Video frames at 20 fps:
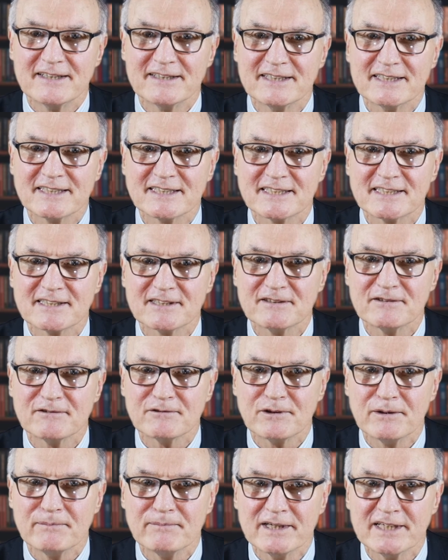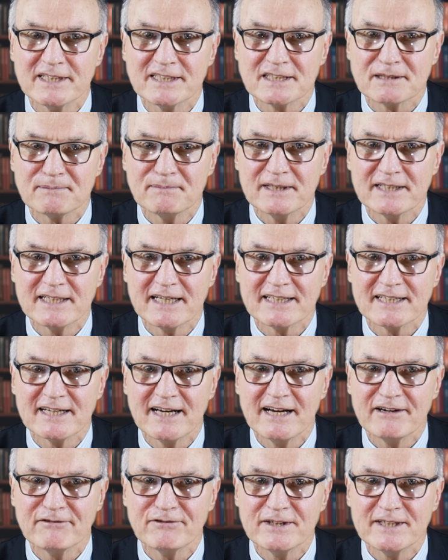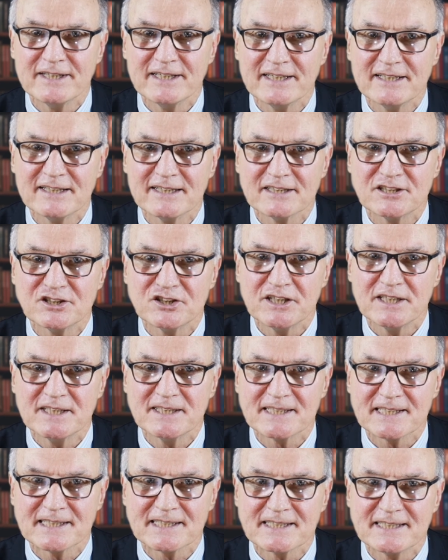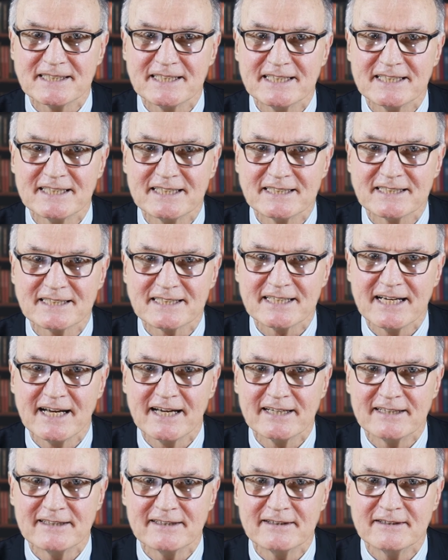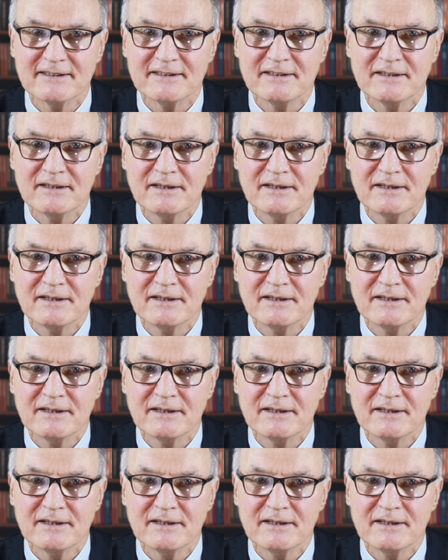and this reminds me that everything that Jesus did and said